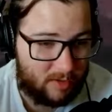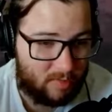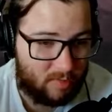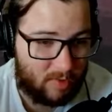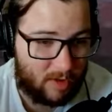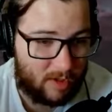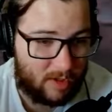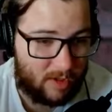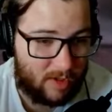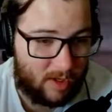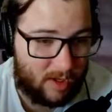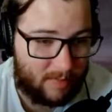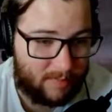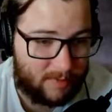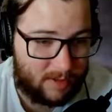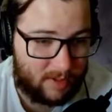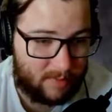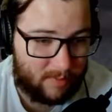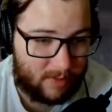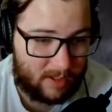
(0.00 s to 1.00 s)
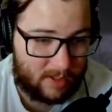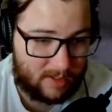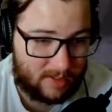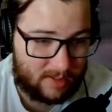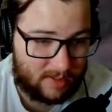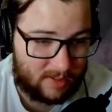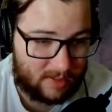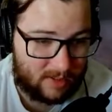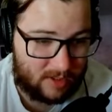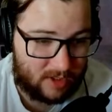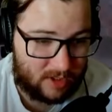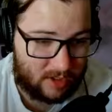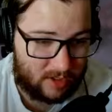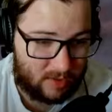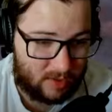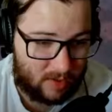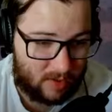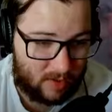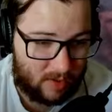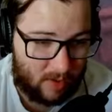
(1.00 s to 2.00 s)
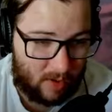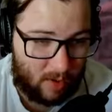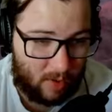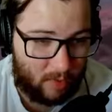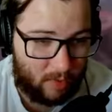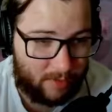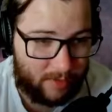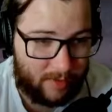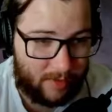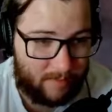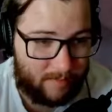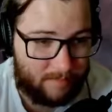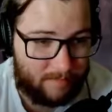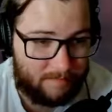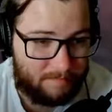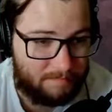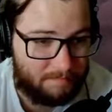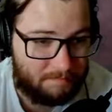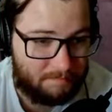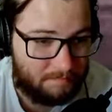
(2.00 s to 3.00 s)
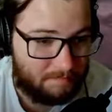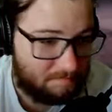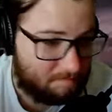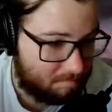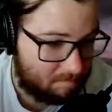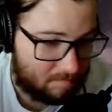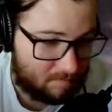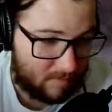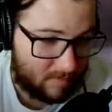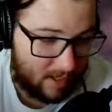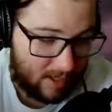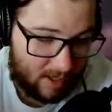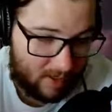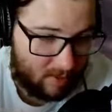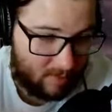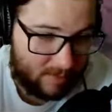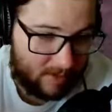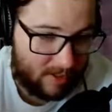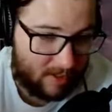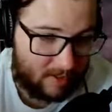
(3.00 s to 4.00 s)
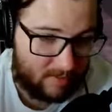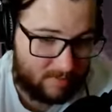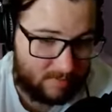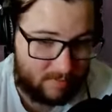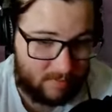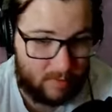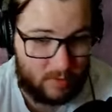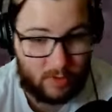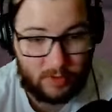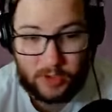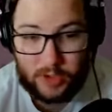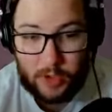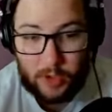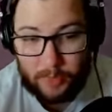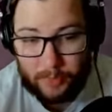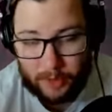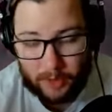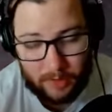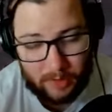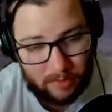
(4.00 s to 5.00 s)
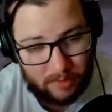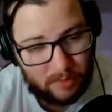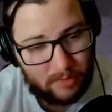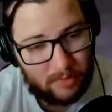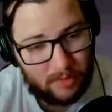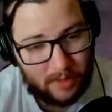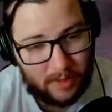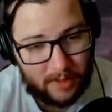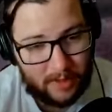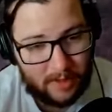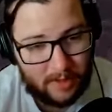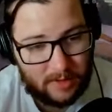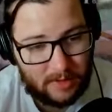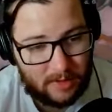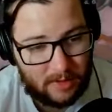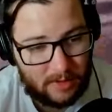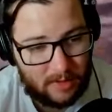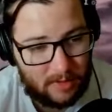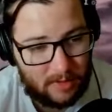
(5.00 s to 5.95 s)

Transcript: run up to the bosses and just ult them, and it'll be done. Or super, I guess.